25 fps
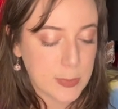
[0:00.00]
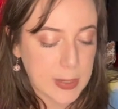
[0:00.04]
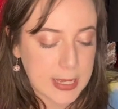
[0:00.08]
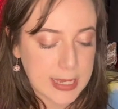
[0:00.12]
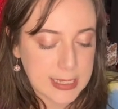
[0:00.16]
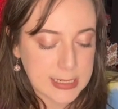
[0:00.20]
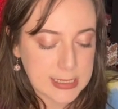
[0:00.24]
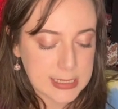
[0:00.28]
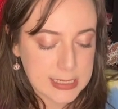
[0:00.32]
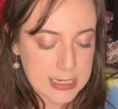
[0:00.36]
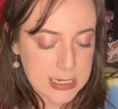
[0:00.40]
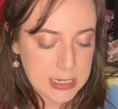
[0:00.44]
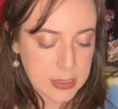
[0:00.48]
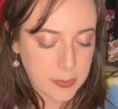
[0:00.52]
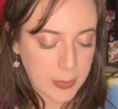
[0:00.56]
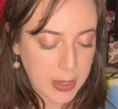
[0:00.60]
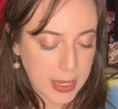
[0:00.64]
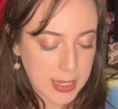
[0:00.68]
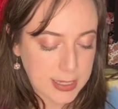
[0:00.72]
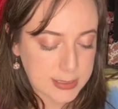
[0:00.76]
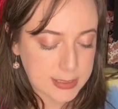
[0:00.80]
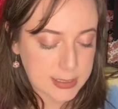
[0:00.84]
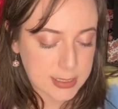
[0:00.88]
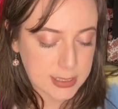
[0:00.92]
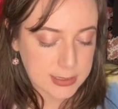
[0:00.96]
Pantene
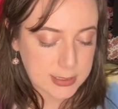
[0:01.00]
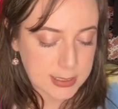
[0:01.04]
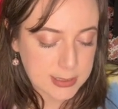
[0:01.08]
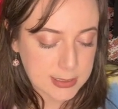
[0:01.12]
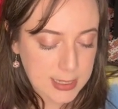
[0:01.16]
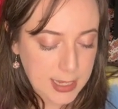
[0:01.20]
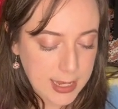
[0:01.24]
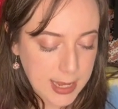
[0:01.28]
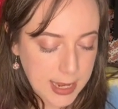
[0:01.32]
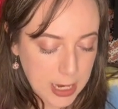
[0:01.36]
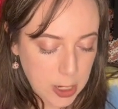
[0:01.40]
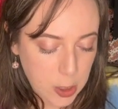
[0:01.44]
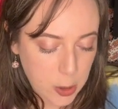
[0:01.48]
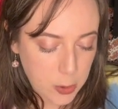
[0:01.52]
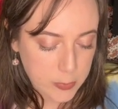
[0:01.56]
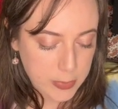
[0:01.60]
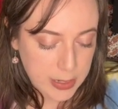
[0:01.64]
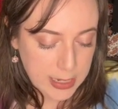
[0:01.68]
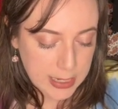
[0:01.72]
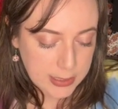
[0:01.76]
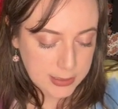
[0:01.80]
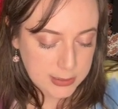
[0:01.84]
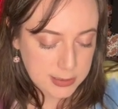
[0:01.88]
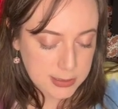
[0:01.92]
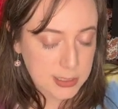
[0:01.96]
mask, this is a hair
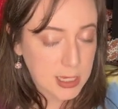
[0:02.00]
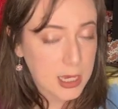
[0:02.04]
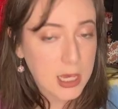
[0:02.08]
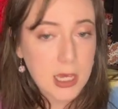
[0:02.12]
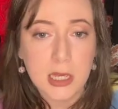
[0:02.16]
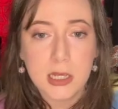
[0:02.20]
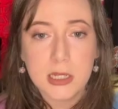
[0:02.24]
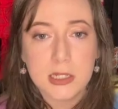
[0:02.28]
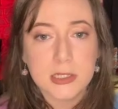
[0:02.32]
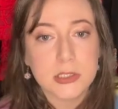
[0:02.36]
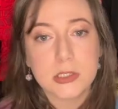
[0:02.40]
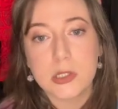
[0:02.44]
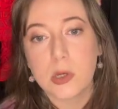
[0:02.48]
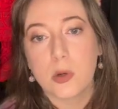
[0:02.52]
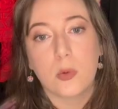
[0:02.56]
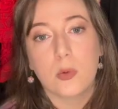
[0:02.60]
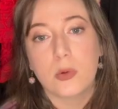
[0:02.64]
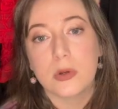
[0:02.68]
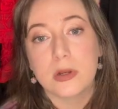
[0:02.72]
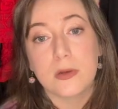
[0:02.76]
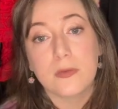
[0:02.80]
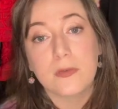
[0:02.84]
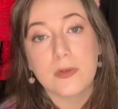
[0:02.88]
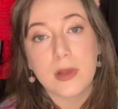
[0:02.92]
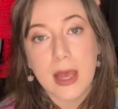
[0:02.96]
mask, so it
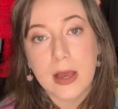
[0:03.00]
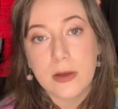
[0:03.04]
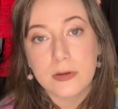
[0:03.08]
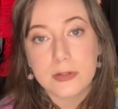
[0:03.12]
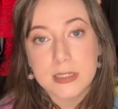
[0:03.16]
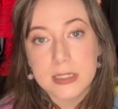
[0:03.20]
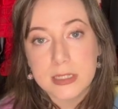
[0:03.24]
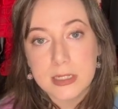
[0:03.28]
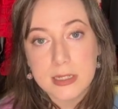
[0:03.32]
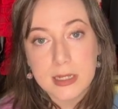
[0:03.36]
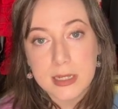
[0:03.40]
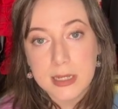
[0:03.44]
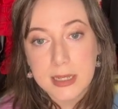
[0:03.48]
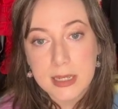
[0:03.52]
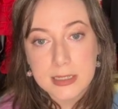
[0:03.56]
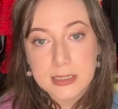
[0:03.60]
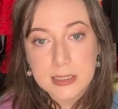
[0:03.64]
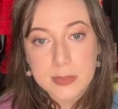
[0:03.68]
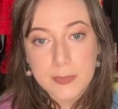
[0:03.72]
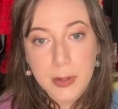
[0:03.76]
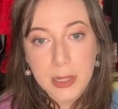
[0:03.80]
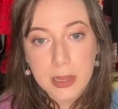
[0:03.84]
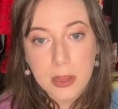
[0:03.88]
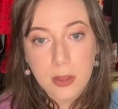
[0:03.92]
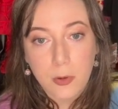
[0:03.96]
wouldn't have counted against
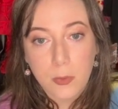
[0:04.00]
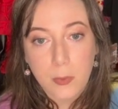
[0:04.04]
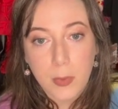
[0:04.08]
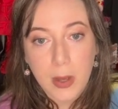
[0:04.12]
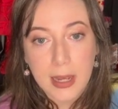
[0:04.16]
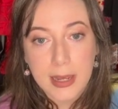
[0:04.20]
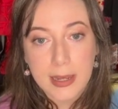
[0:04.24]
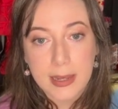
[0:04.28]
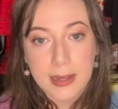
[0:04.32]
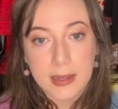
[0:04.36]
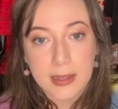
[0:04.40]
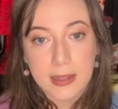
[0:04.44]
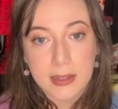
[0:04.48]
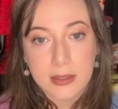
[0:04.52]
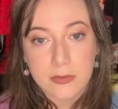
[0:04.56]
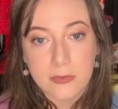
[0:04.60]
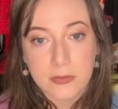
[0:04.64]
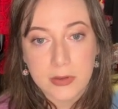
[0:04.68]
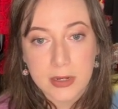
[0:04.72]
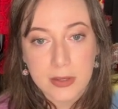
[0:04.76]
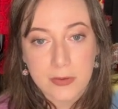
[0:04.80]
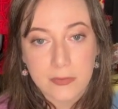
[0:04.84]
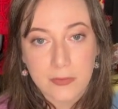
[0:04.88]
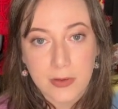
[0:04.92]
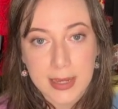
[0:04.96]
my low buy even
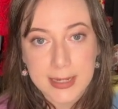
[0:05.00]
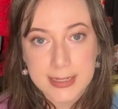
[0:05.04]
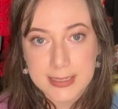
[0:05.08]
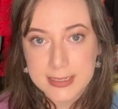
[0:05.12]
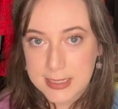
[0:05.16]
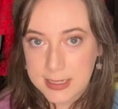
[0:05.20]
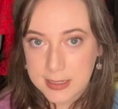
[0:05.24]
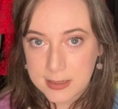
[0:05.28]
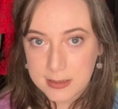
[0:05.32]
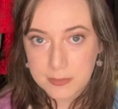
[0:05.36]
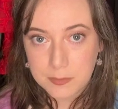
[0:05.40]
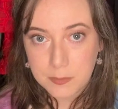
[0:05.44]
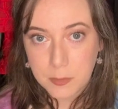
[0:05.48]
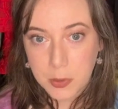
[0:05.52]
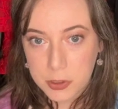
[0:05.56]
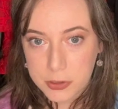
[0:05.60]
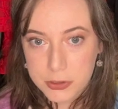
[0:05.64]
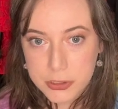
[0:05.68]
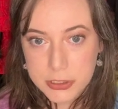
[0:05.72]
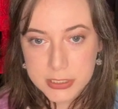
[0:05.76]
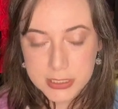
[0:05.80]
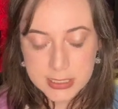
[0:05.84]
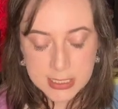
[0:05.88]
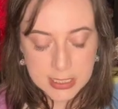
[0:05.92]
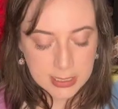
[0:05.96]
if I did
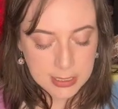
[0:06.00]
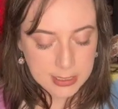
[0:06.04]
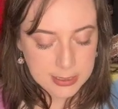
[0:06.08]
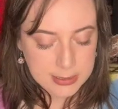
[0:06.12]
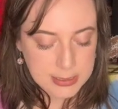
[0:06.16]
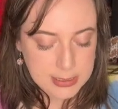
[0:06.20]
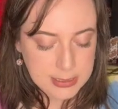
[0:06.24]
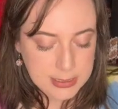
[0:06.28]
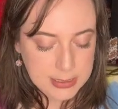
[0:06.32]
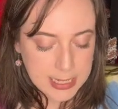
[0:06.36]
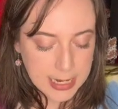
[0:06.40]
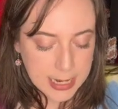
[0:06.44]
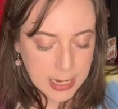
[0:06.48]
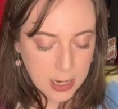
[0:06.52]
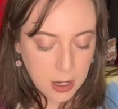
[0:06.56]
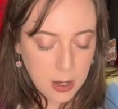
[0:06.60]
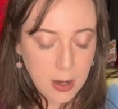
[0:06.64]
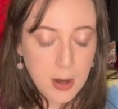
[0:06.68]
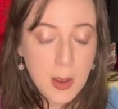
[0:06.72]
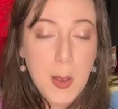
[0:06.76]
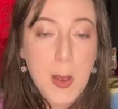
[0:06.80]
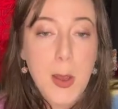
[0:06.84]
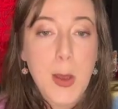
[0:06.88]
purchase it because it's hair.